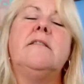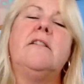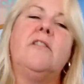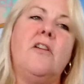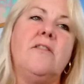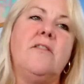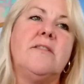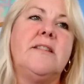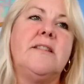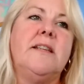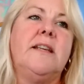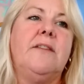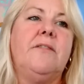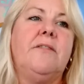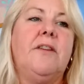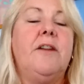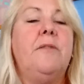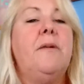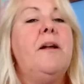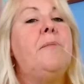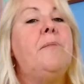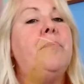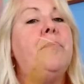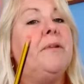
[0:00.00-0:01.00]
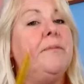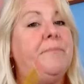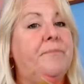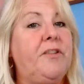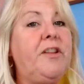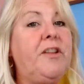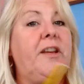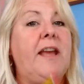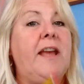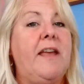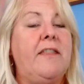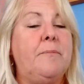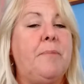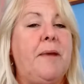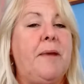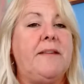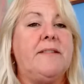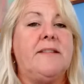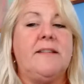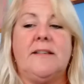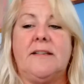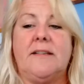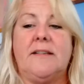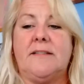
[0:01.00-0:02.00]
Can't sing it very well, but you get the
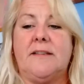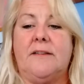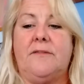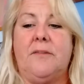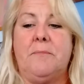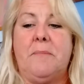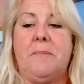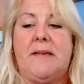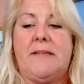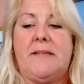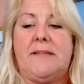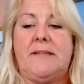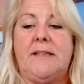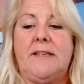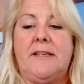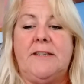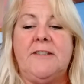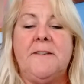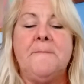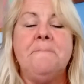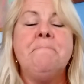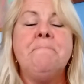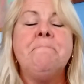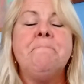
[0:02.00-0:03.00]
basics of the message.